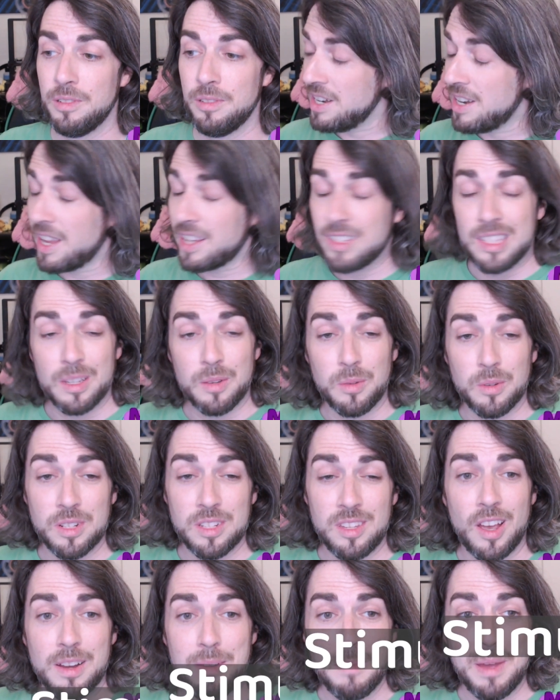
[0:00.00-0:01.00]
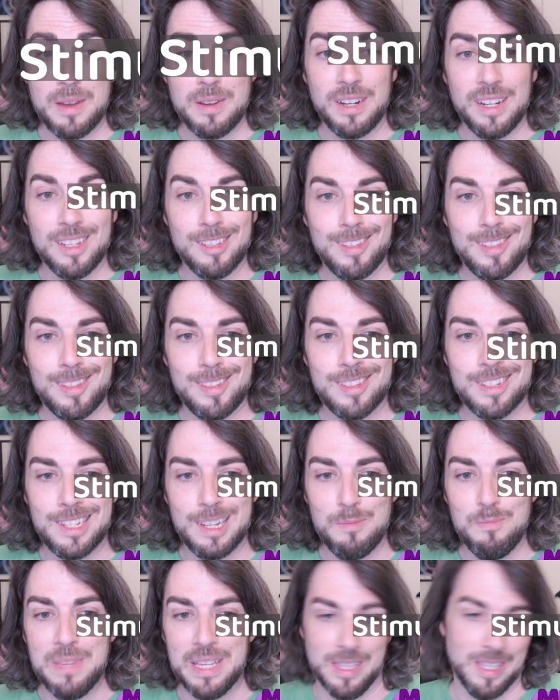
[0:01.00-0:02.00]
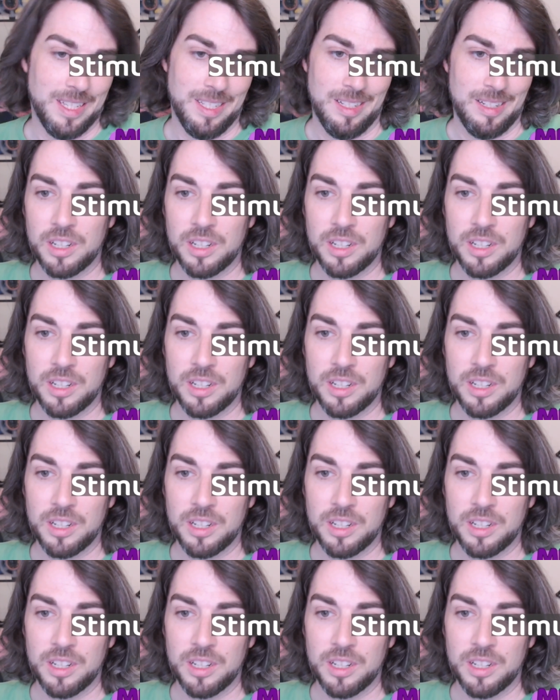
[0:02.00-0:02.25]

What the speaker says: Next thing we're going to talk about is stimulant.